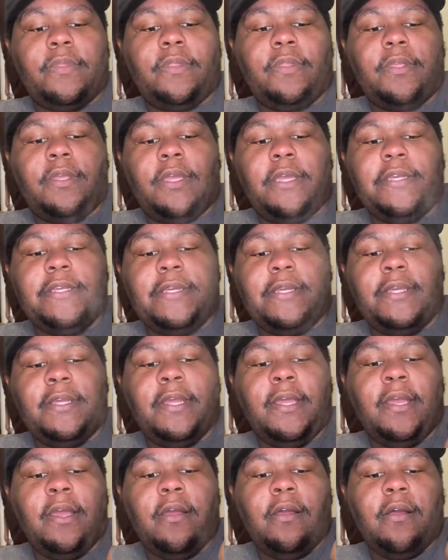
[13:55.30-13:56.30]
And he
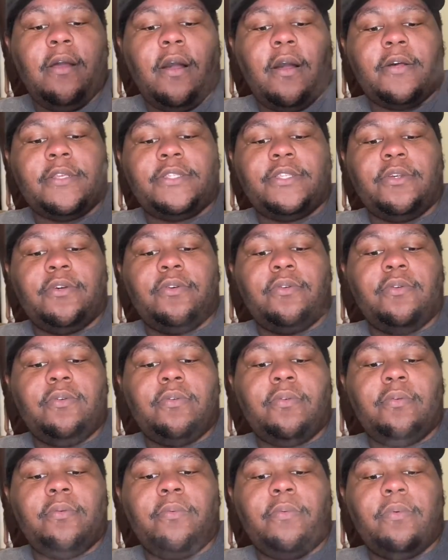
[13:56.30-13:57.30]
also
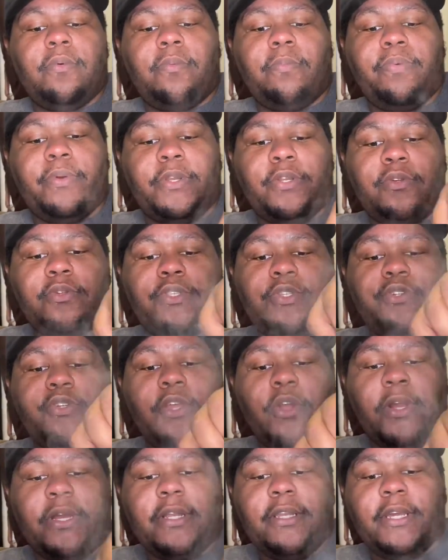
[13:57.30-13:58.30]
produced New
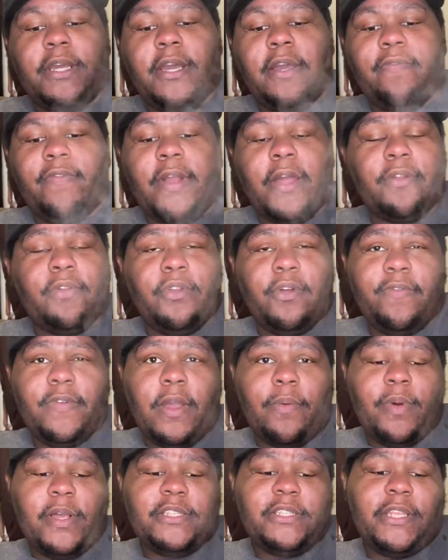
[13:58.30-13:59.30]
York Undercover. I don't know if y'all
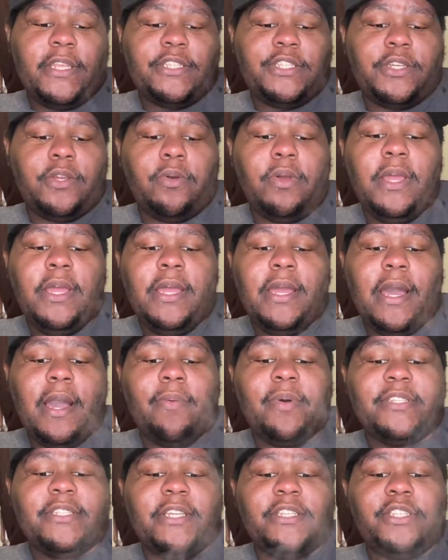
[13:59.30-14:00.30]
watched that show. I
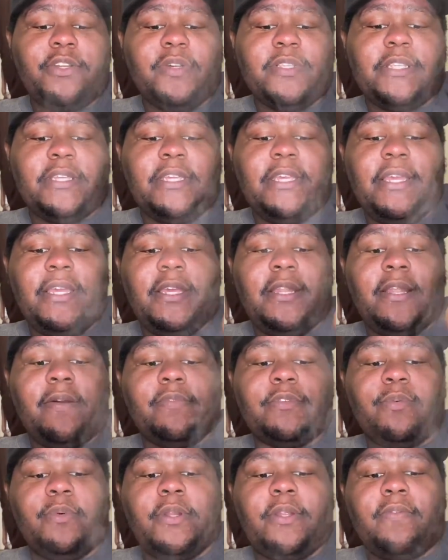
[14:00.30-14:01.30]
watched that show as a kid. That was
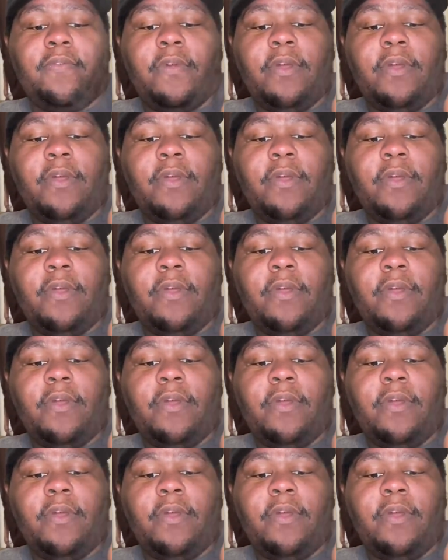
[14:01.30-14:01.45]
one of